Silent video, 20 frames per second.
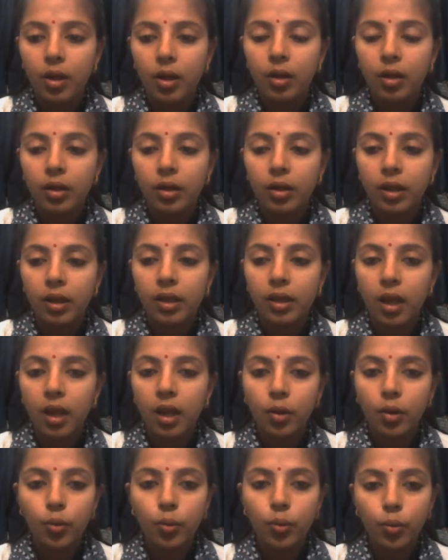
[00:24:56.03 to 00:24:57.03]

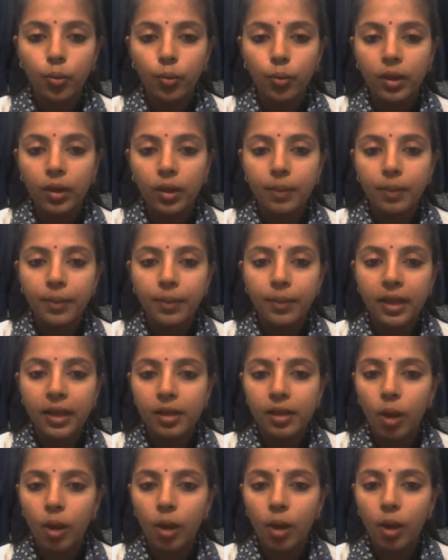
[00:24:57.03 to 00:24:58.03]
Kisanu will
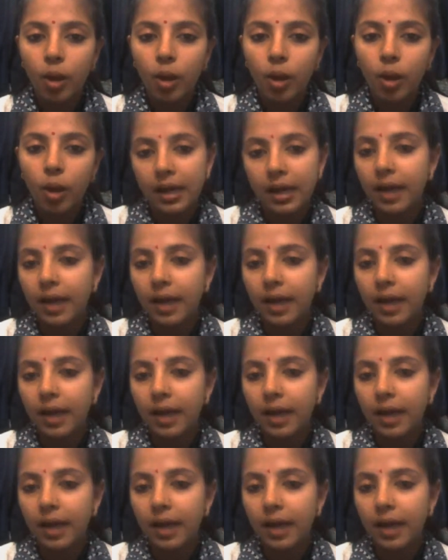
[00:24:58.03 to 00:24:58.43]
be is not